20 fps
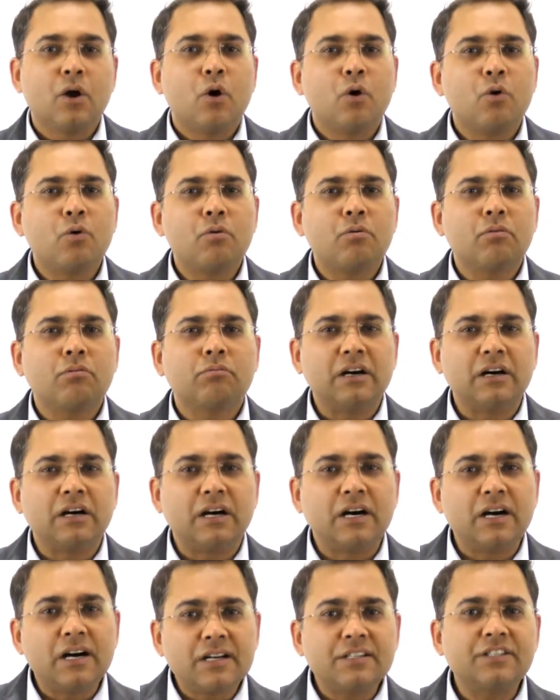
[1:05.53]
who
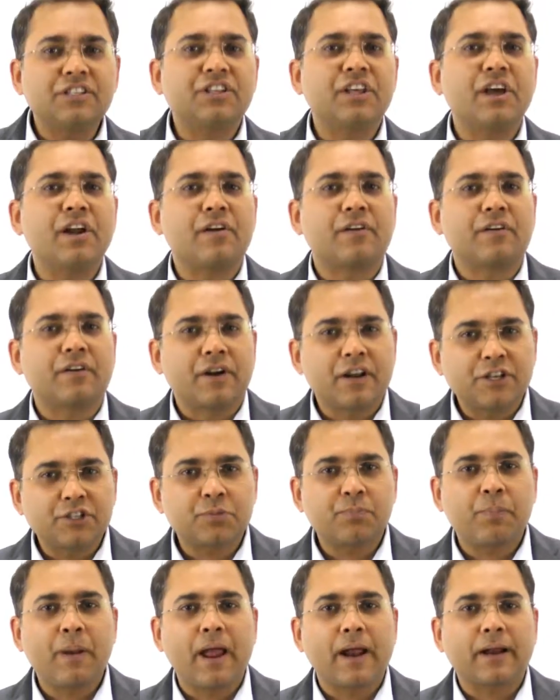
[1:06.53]
earns their
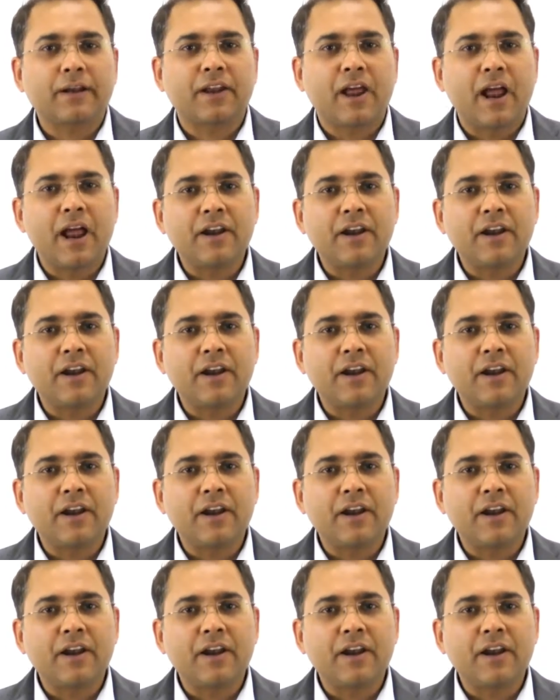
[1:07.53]
respect